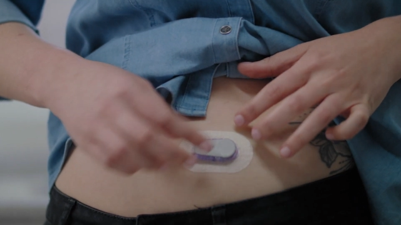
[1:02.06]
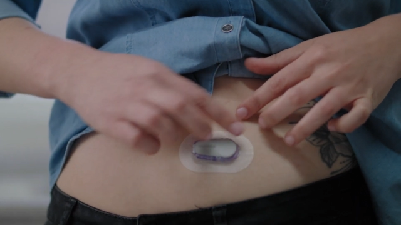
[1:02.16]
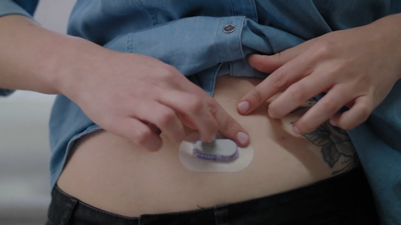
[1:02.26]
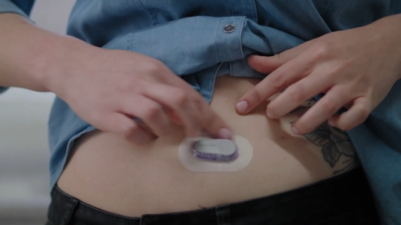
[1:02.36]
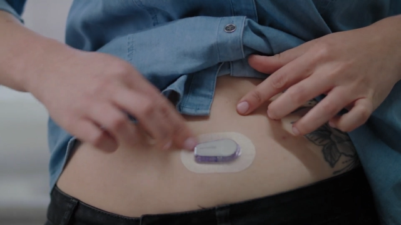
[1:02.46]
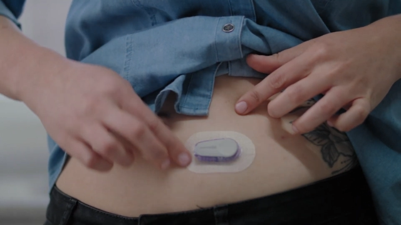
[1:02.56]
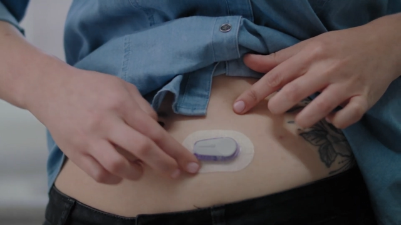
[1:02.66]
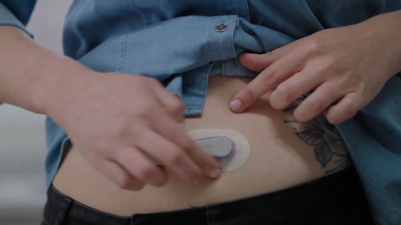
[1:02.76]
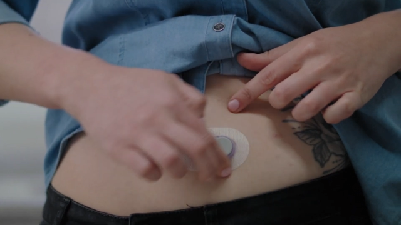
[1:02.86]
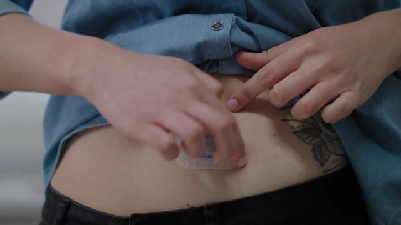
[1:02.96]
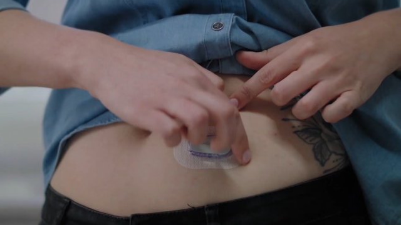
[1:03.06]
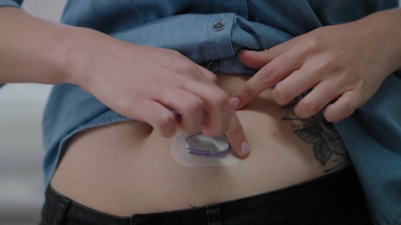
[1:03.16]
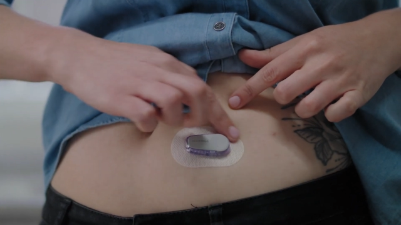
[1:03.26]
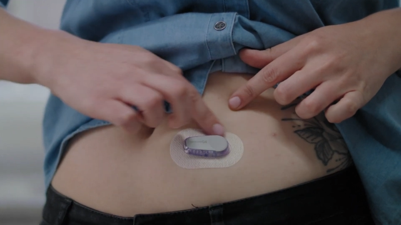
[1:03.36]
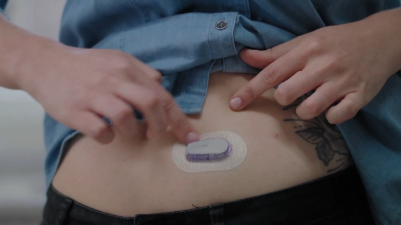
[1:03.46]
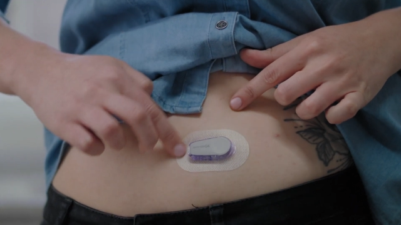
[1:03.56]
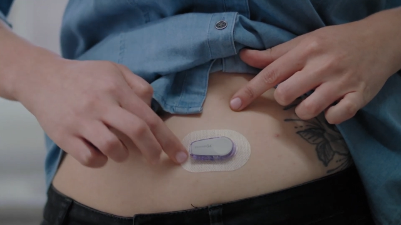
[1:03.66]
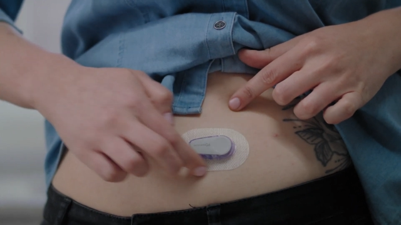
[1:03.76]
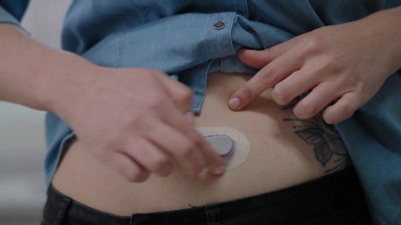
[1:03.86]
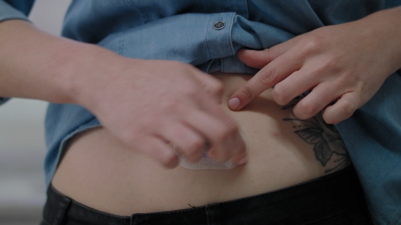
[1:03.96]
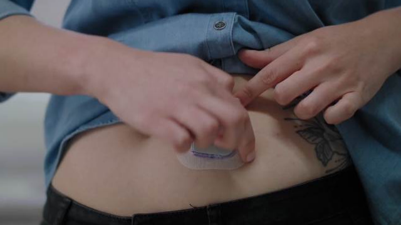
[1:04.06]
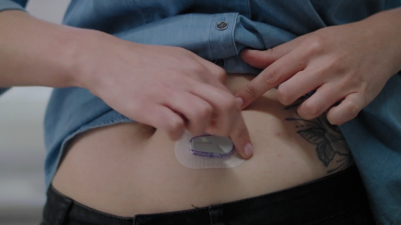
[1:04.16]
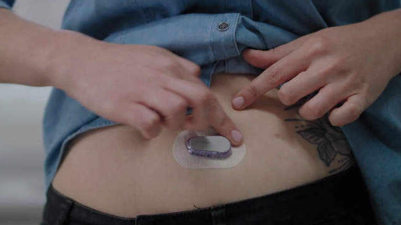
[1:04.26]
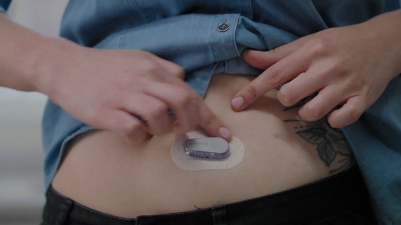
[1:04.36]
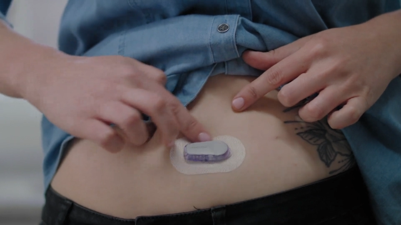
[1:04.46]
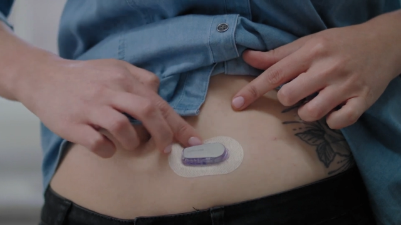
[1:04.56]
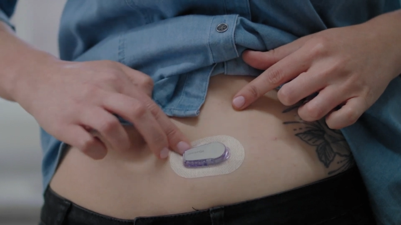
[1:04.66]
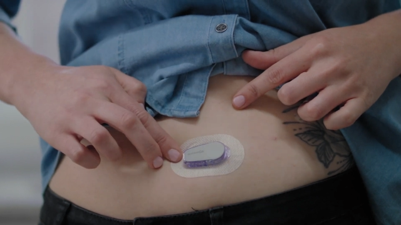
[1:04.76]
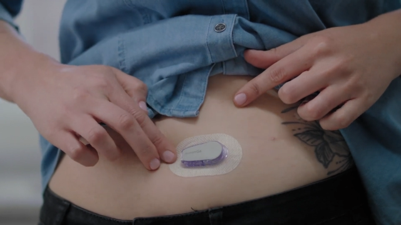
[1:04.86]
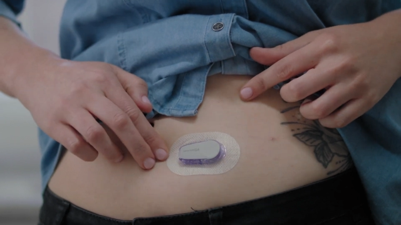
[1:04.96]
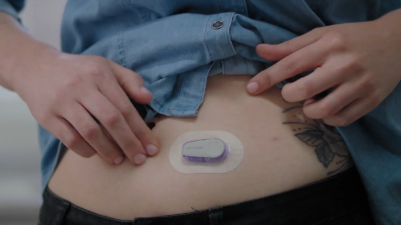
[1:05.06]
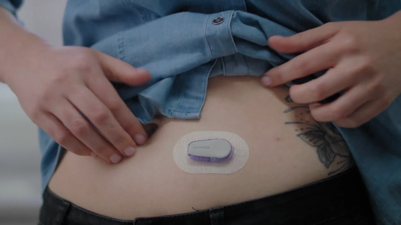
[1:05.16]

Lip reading: Nobody's mouth can be seen.